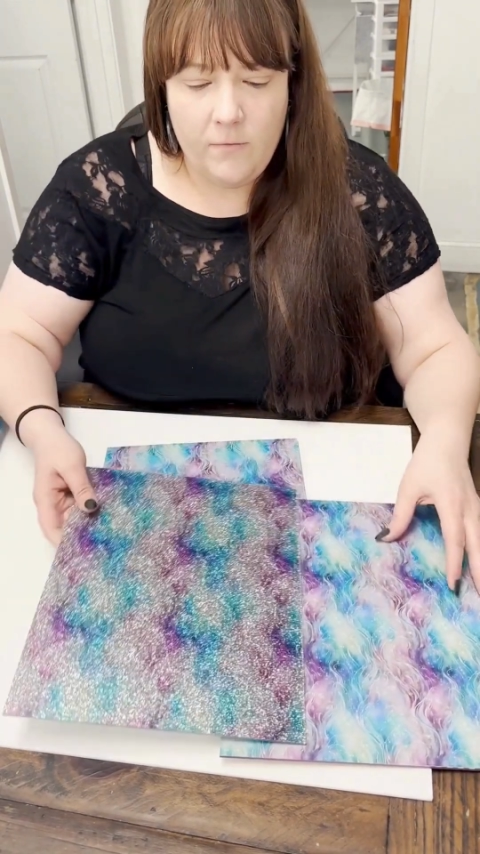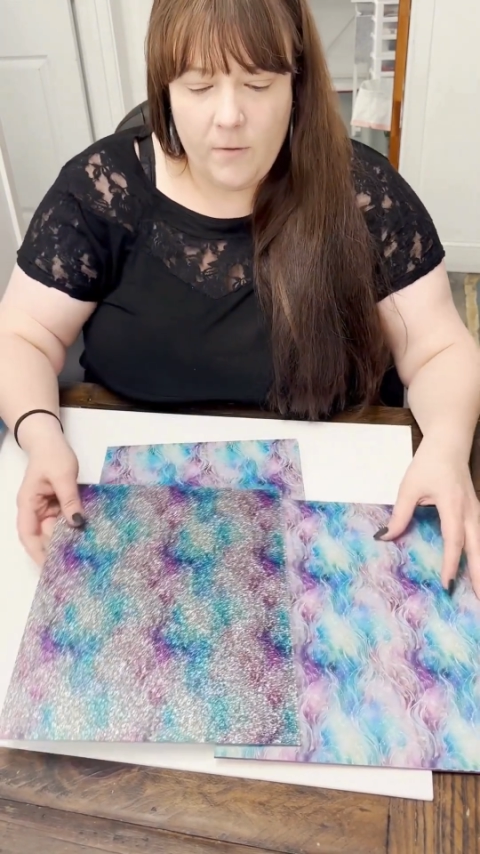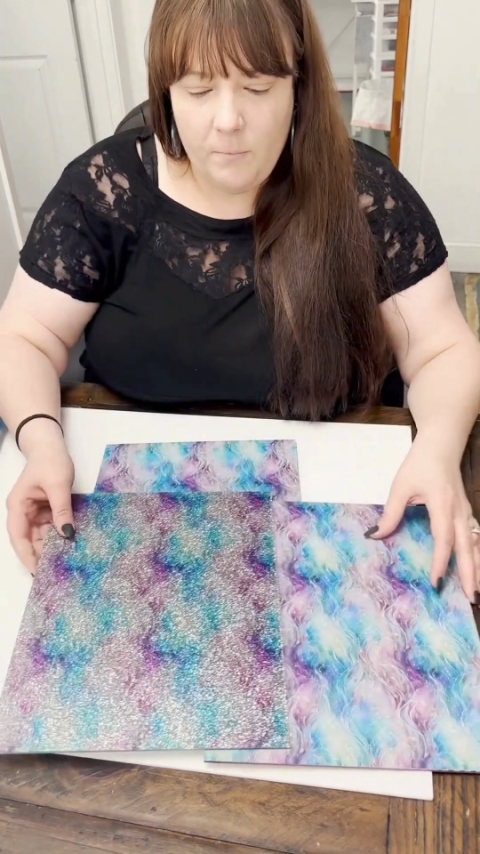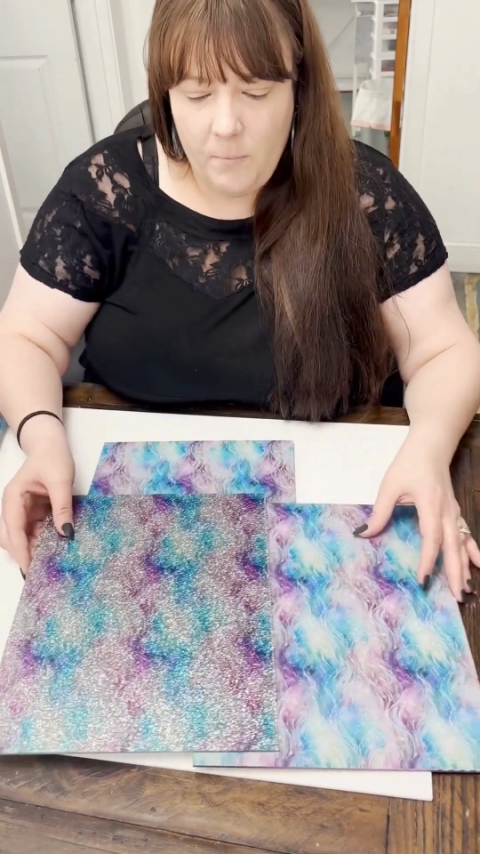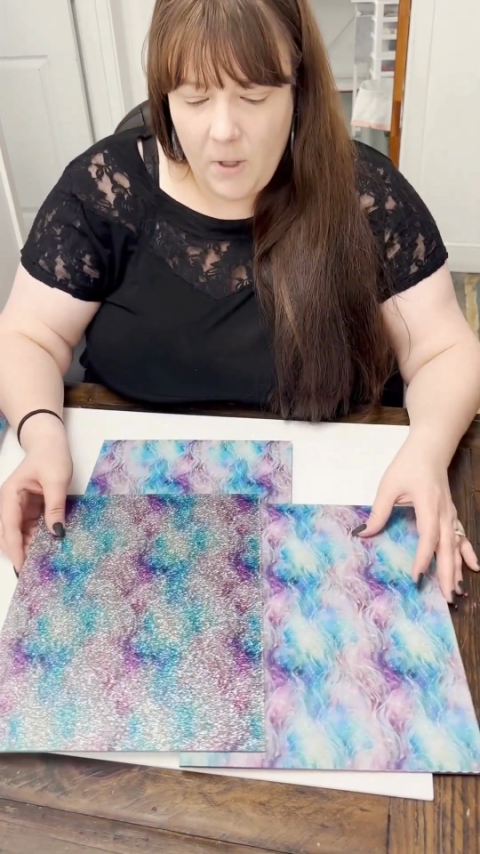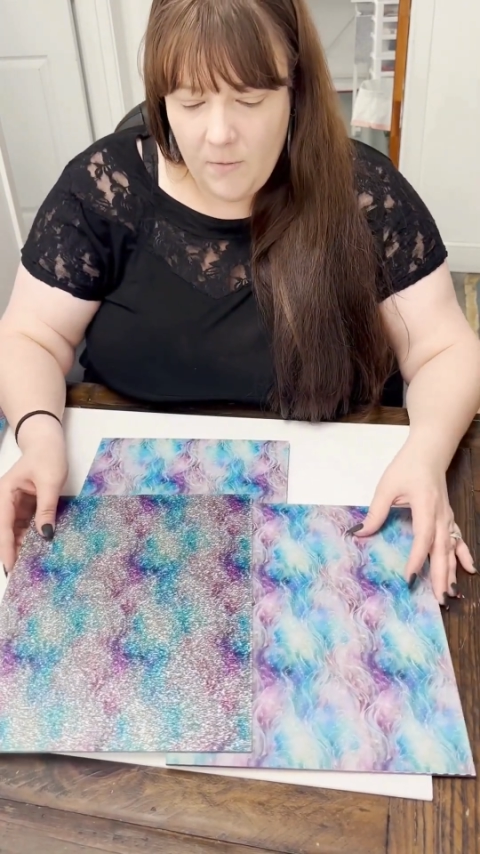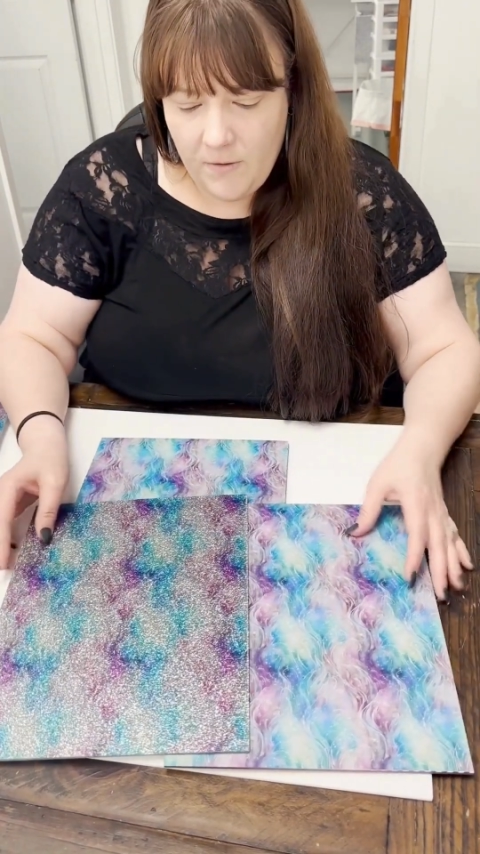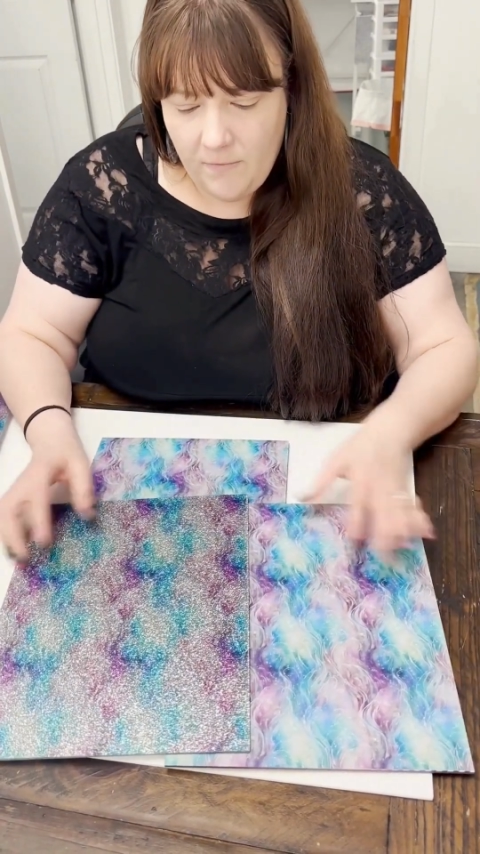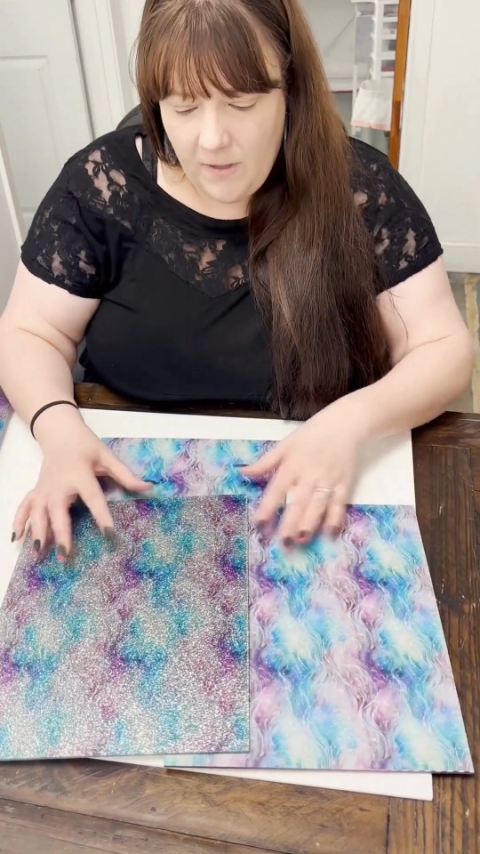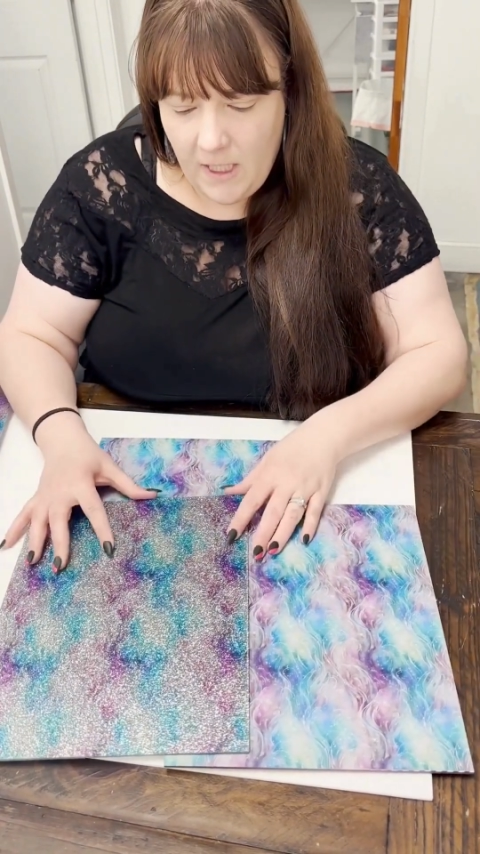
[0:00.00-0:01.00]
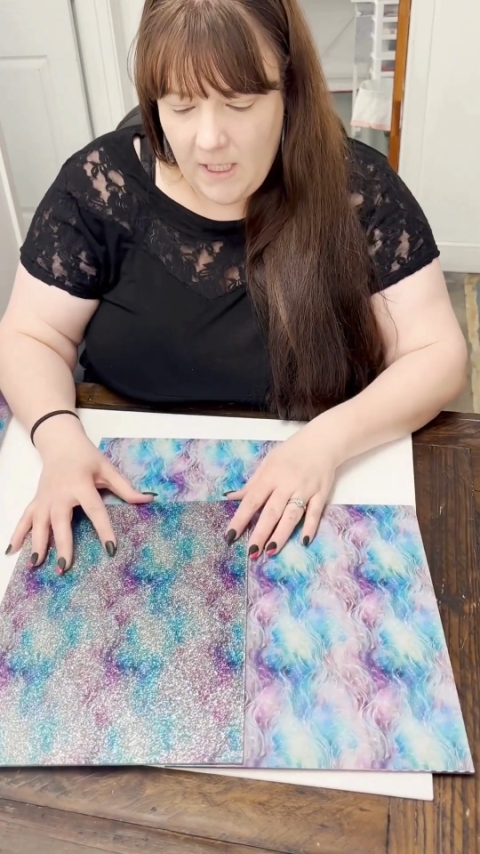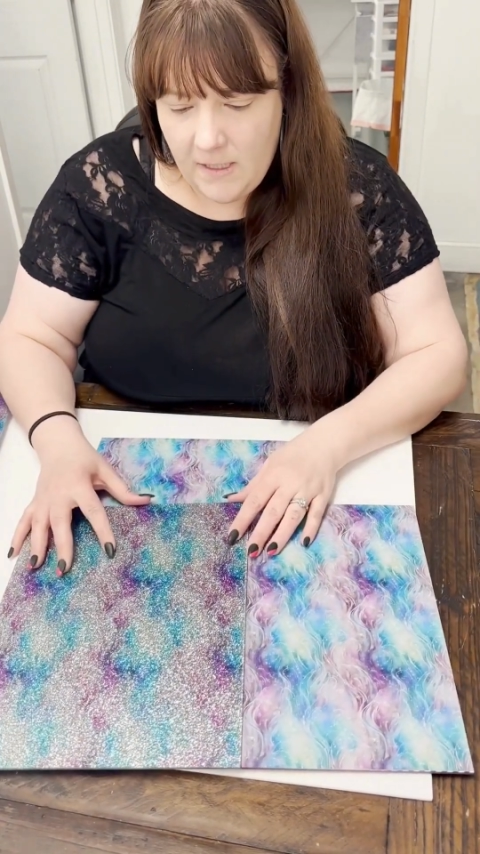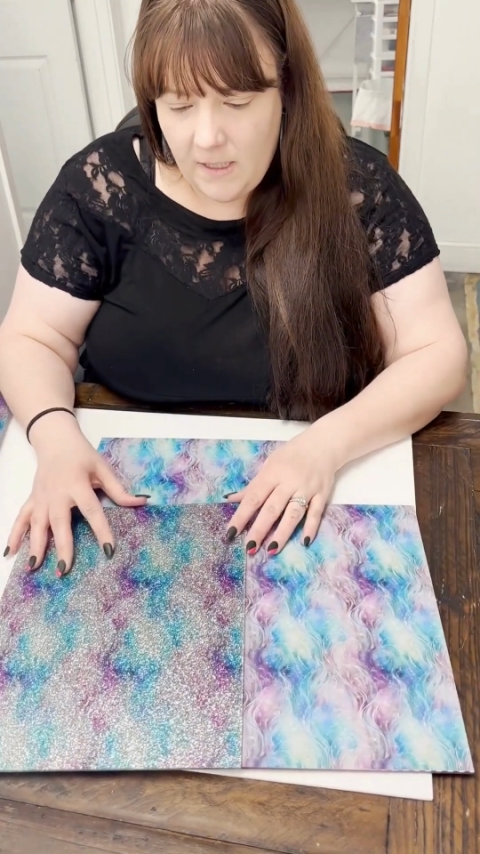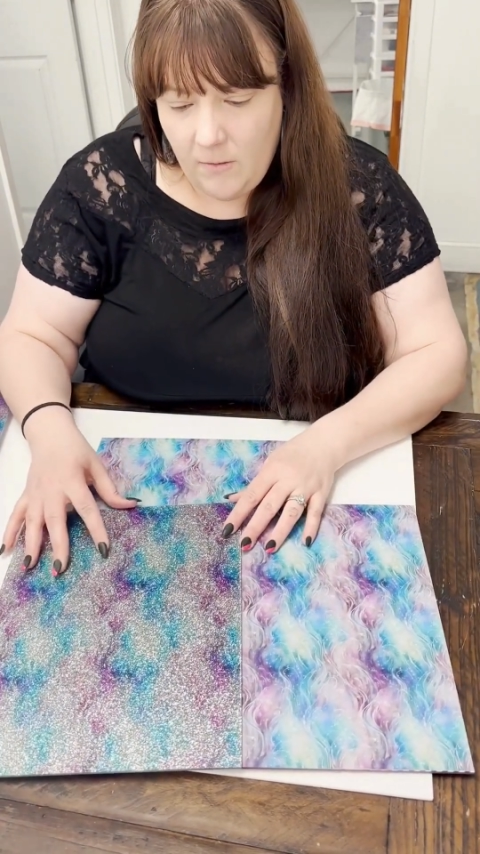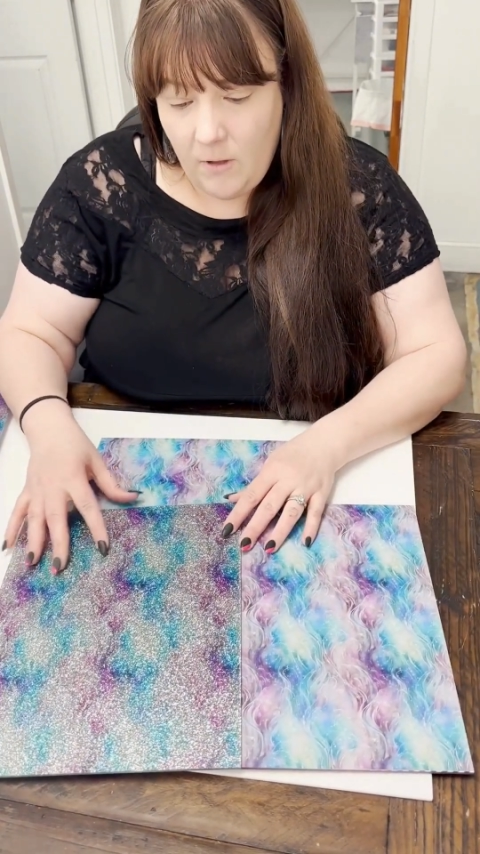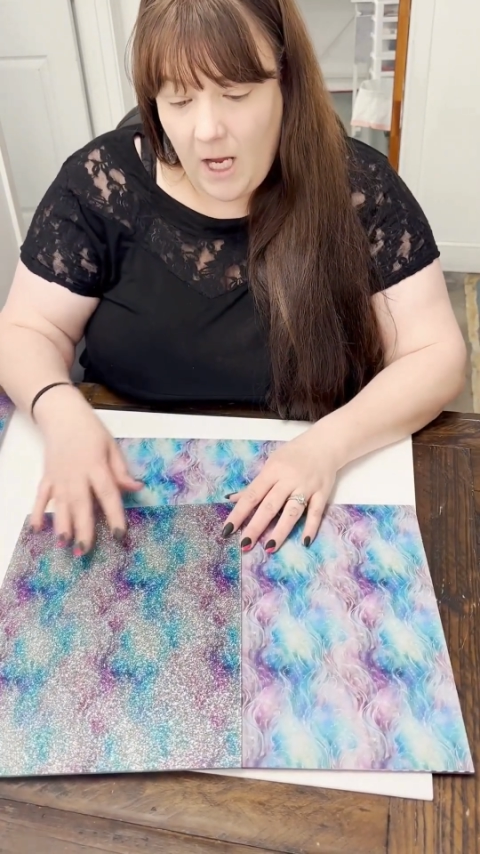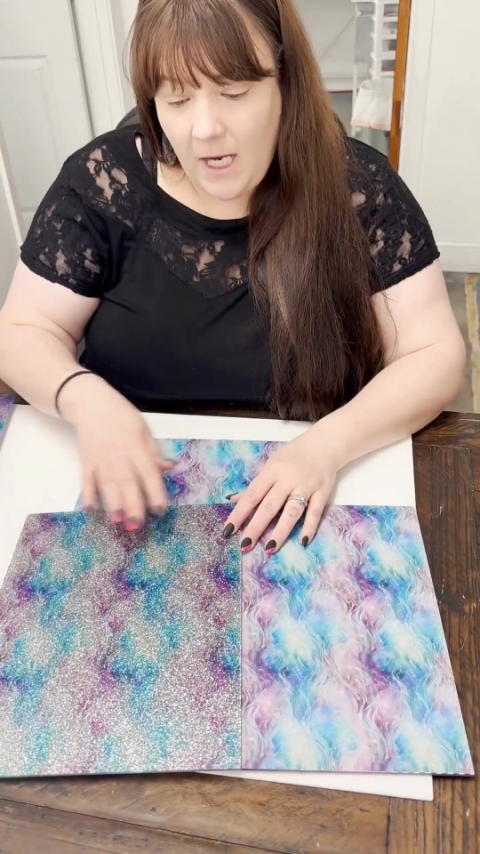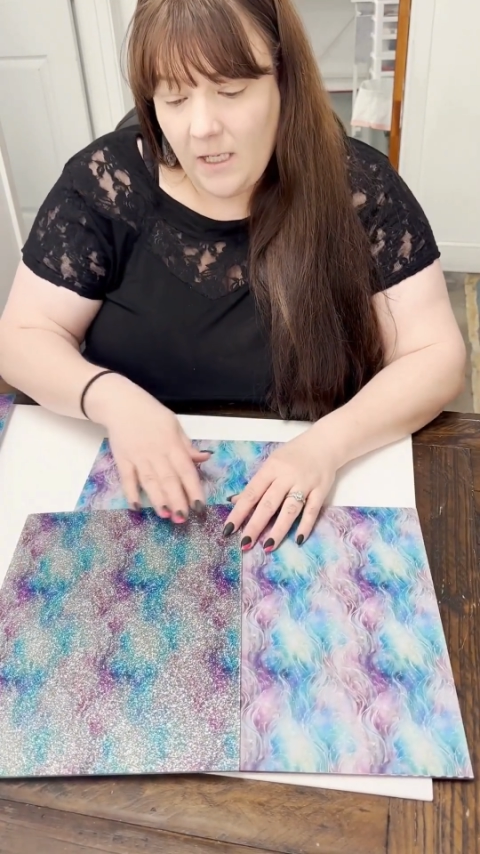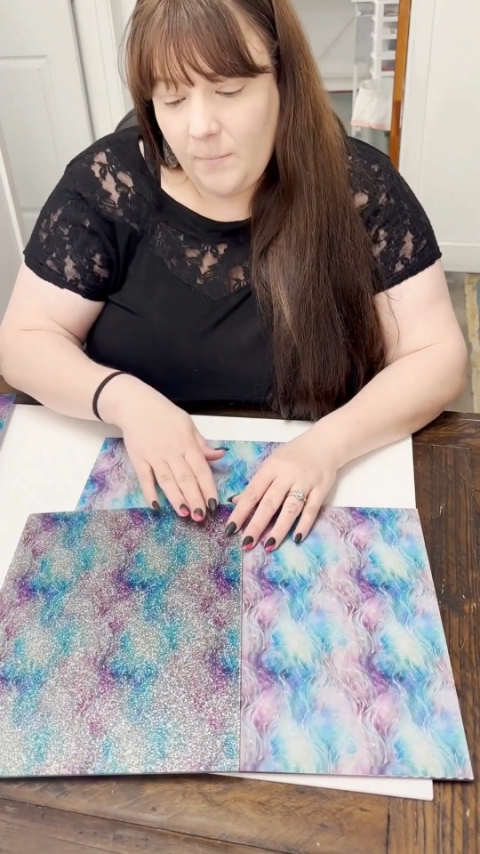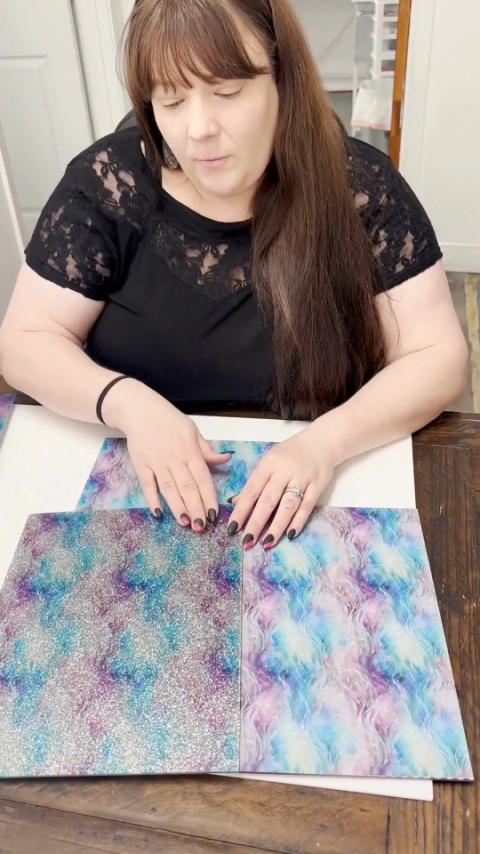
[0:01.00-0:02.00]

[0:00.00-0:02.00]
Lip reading: For both of these, I could